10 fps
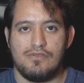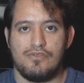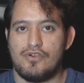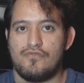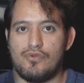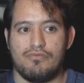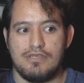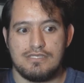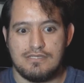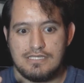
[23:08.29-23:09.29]
Therefore,
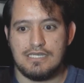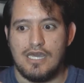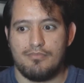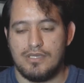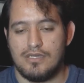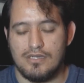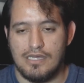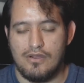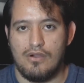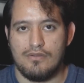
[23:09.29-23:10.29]
this cannot be good
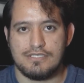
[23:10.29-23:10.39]
at all.